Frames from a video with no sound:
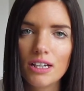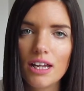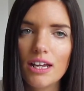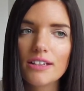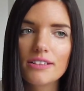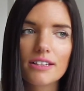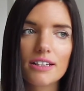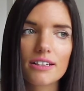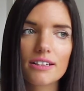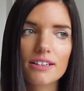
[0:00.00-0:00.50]

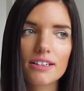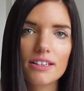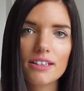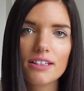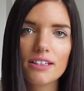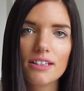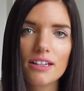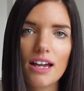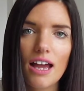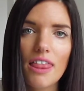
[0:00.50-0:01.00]

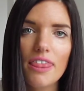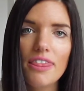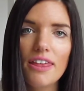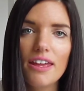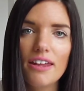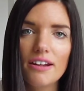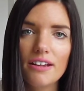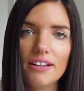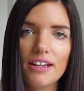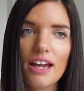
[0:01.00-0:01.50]
Exactly. And
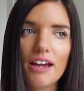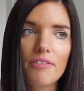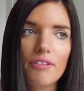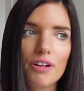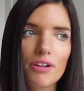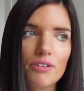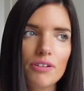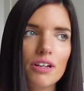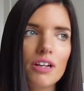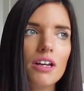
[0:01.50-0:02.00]
then I
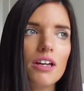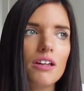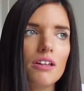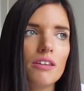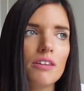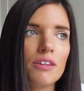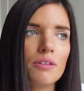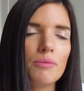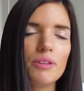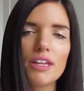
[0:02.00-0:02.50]
carry on
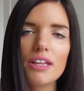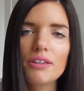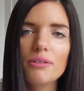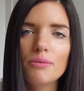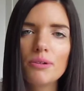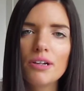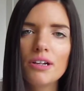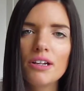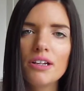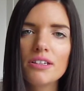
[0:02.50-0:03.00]
with other
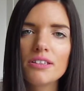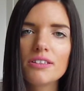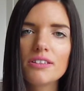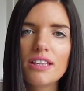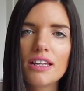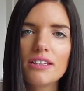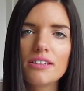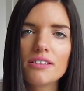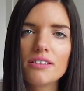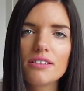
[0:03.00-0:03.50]
words
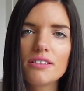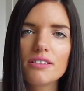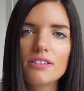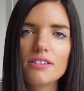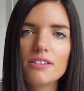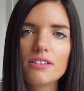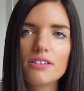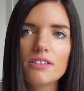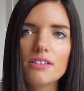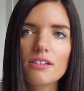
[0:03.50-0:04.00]
that
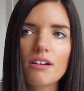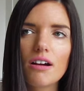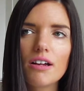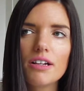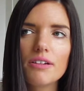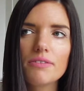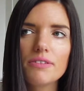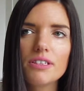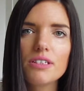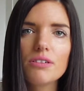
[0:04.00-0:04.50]

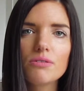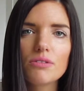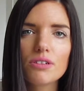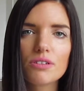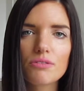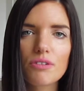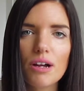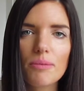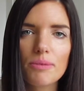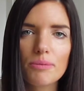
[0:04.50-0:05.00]
kind of still
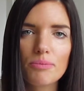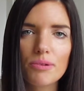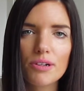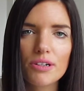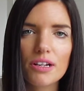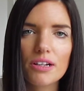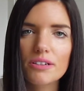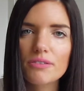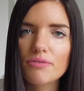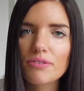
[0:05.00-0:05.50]
describe the
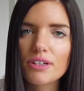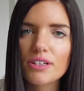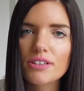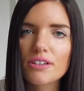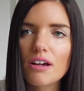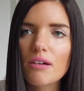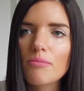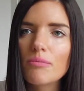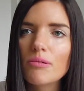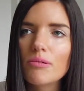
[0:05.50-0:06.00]
product. For
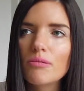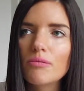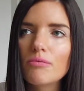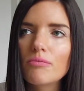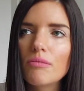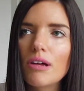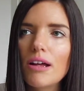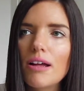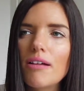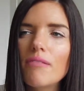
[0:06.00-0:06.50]
example,
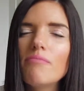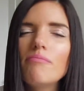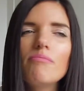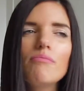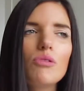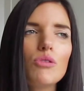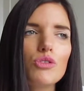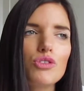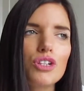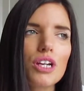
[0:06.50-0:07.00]

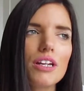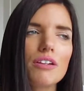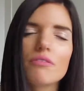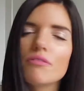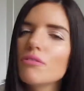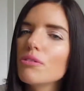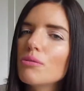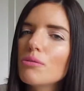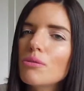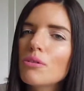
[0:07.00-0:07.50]
more
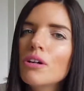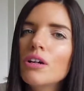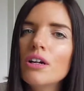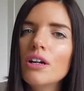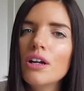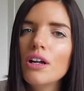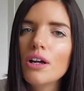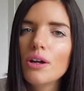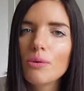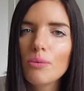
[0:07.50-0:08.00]
general
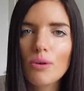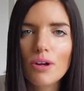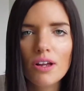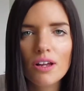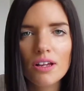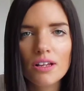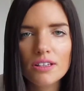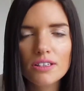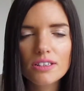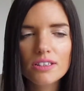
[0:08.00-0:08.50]

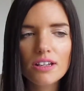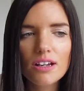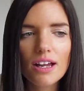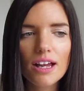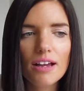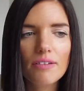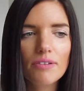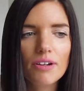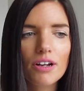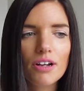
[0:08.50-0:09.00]
words. I
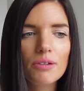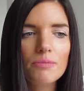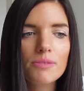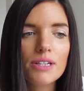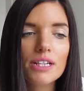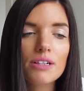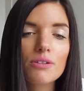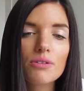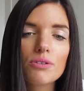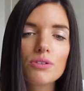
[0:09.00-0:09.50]
have a home
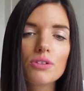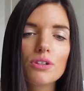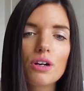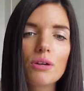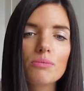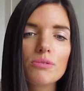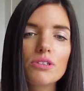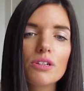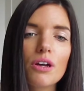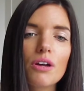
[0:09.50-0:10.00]
decor
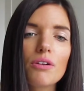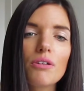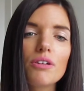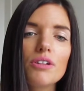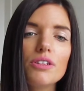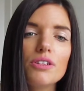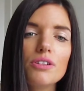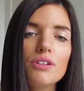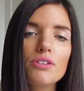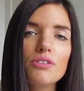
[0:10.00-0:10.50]
shop, so
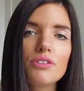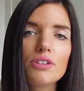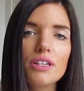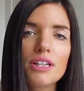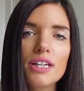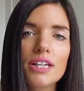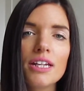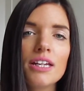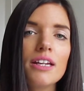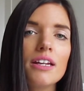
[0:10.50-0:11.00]

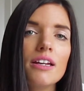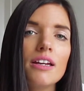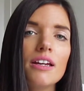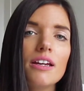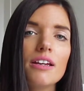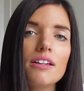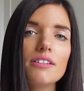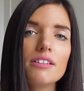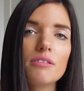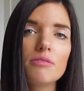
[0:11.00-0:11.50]
usually
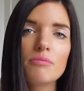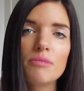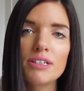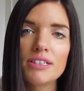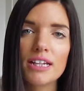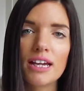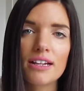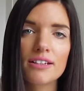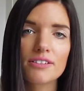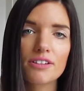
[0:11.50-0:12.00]
some of my
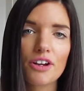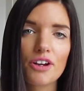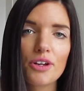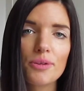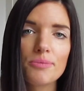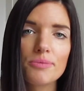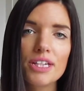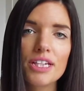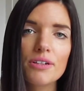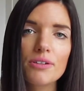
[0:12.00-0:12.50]
tags are
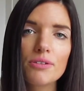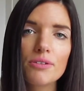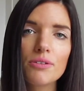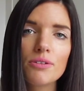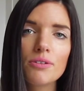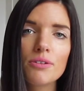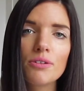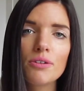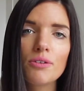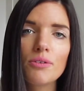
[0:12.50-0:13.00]
home
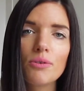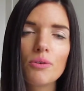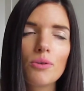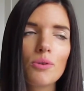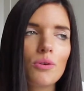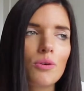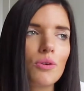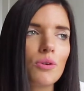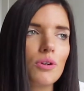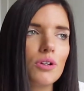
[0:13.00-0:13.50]
decor,
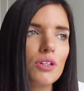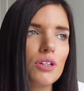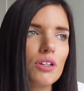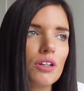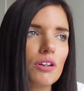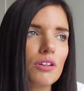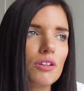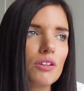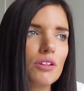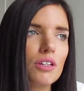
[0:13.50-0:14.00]
or
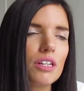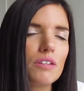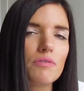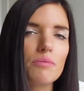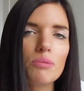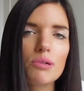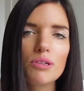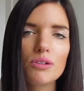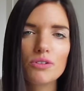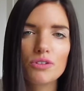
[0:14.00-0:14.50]
you could
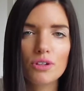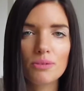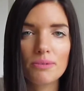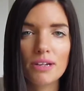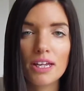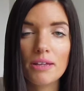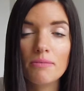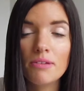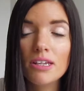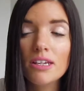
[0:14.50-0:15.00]
even put your shop
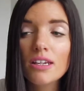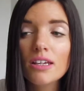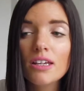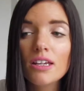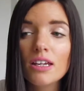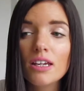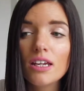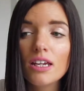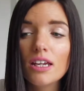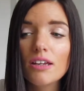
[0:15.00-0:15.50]
name in
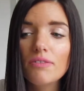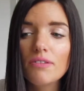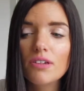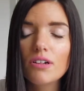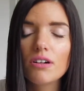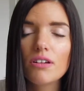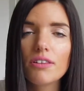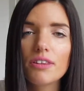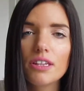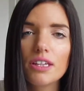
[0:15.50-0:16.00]
if you
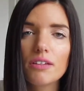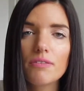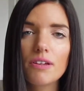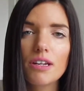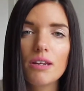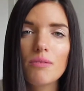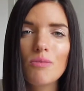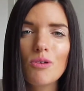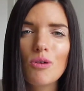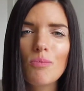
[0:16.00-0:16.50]
can't think of
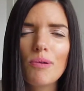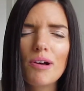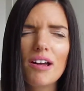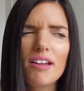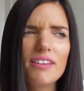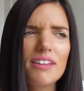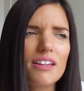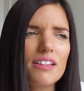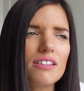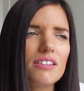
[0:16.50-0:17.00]
any more.
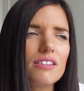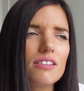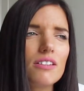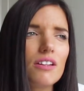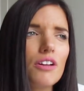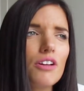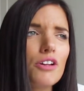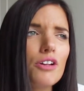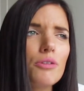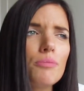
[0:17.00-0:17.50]
But there's
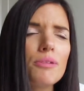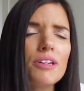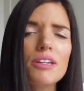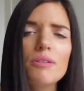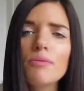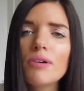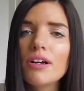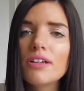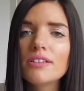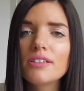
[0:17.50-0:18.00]
so many
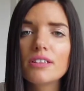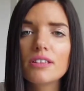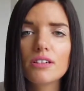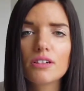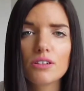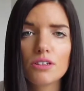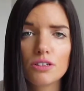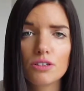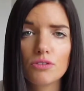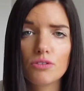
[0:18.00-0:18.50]
words that
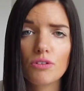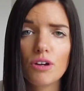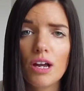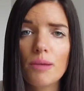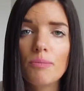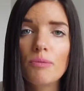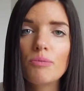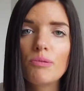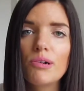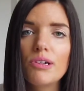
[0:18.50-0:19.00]
could
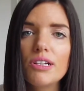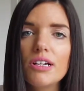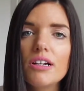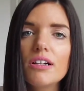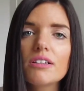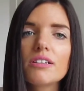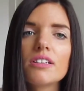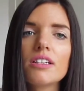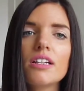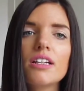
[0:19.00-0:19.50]
describe a
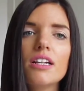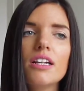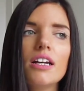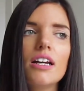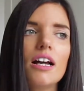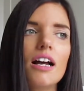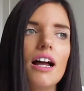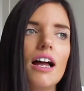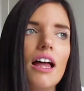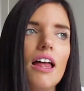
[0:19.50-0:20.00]
product.
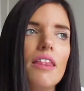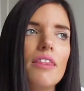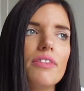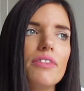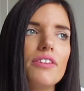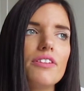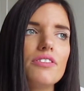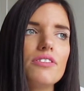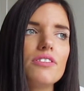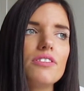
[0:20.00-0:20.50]

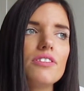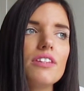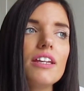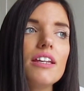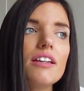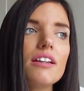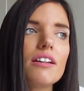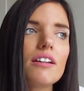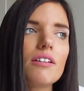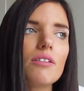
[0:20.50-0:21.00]
Just
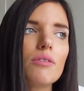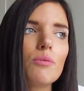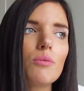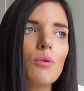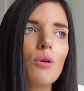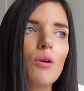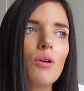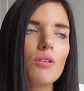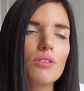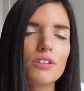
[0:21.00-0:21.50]
think
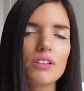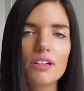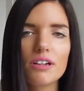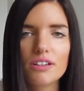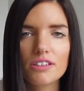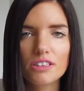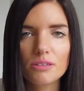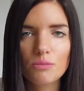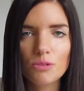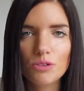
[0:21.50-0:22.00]
what the
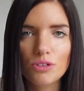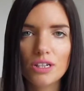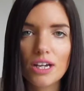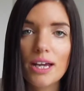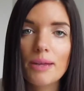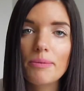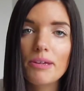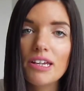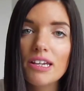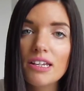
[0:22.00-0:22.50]
customer would
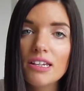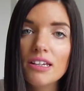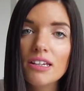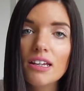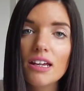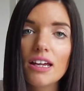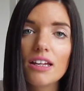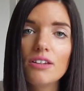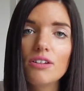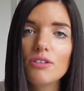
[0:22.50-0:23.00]
type in
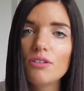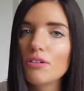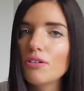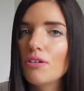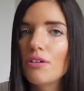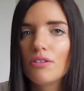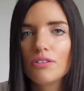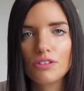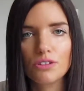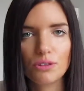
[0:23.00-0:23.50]
and
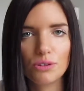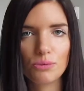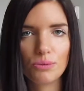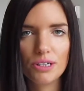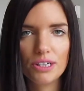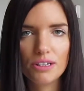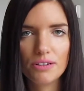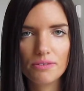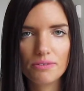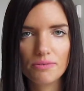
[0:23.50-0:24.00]
you're onto a
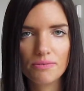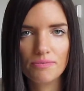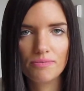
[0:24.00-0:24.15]
winner.